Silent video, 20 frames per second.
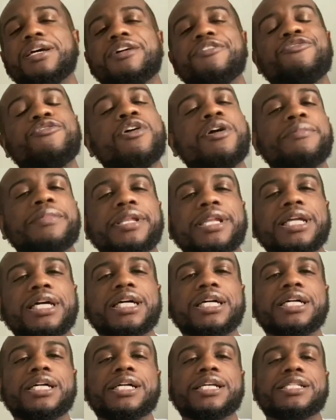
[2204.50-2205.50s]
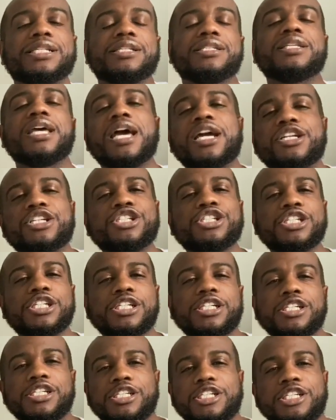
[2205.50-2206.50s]
formulas and
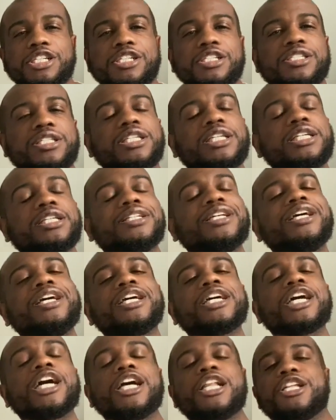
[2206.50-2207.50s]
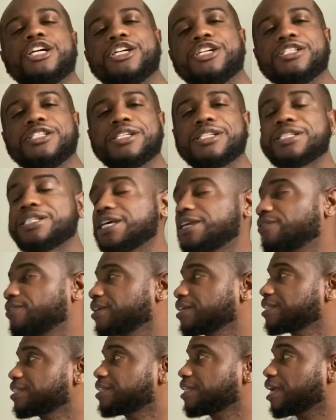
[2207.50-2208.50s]
textures and colors, etc.,
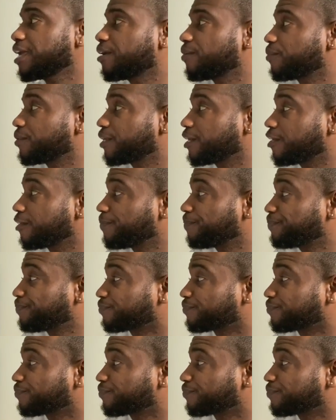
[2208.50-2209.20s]
etc.